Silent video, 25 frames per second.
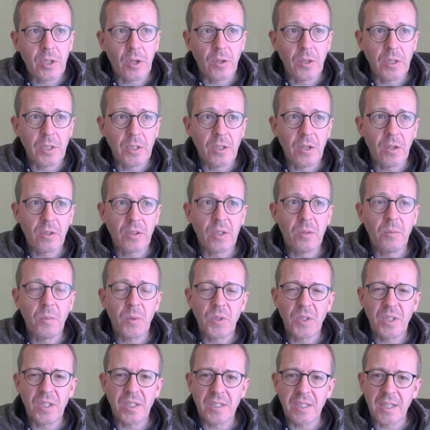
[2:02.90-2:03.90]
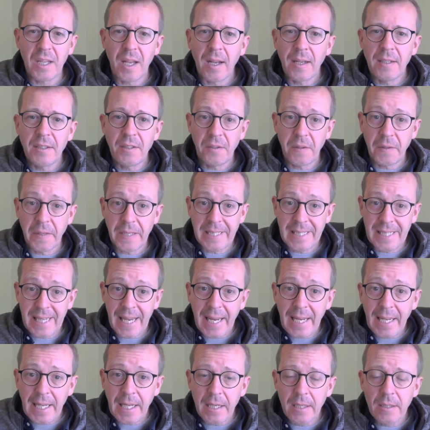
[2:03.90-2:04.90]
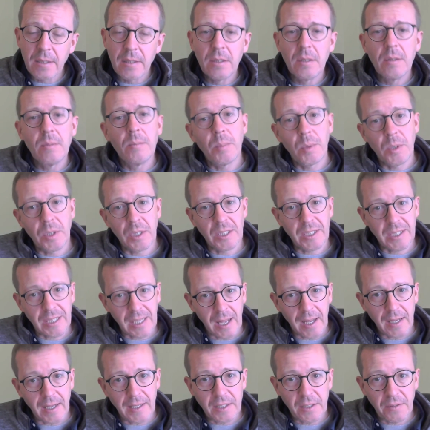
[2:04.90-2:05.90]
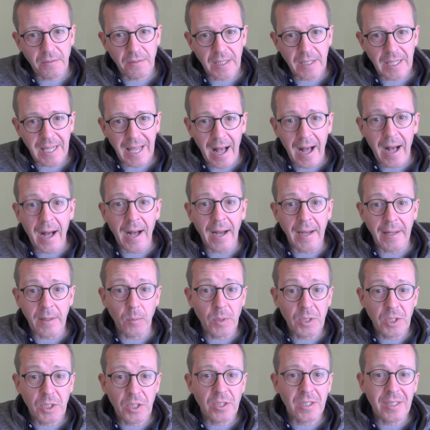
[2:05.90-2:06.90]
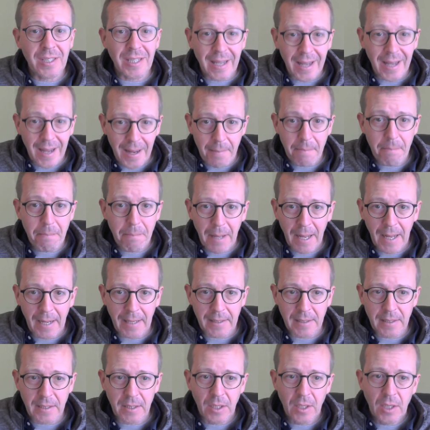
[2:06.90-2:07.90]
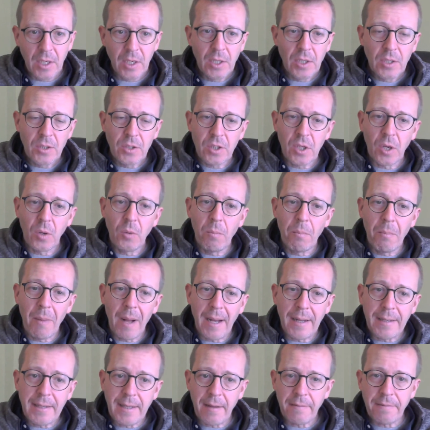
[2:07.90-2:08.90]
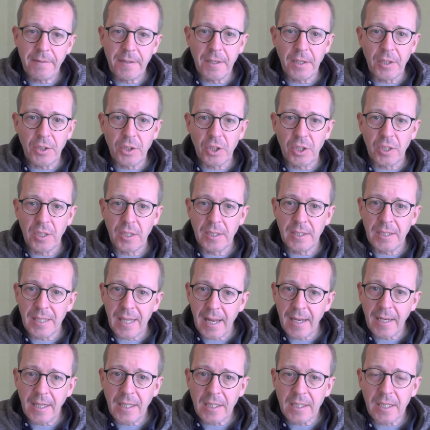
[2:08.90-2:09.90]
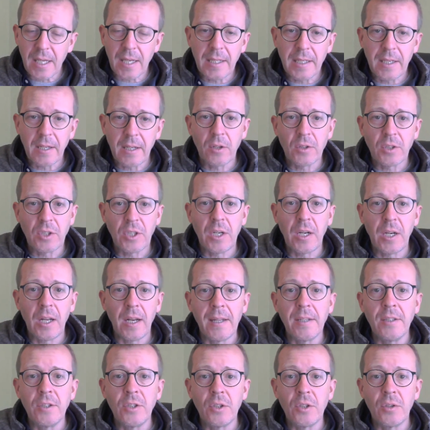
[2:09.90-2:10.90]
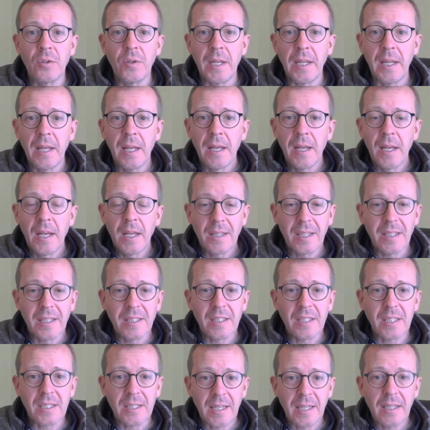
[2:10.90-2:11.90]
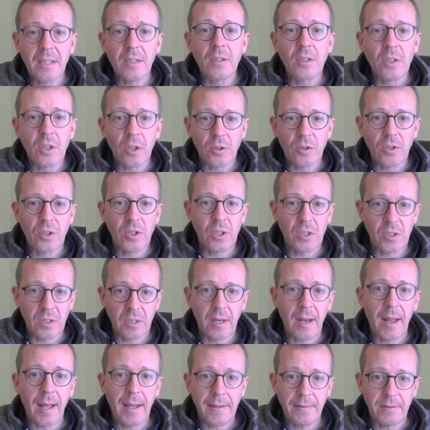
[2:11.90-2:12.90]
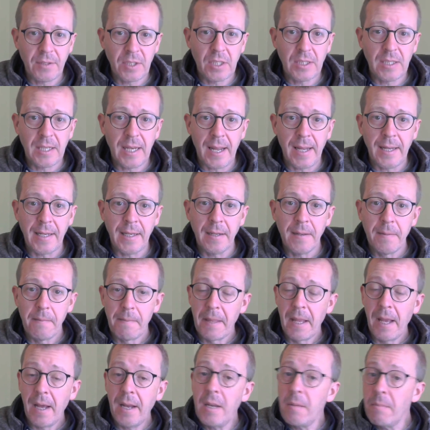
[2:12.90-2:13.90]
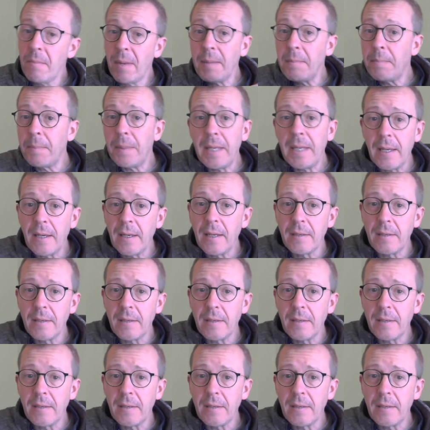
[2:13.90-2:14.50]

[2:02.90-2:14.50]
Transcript: on is not so much the size of the T, but the size of the I, which is the impact. So my definition is any psychological injury that still touches life today. And it might be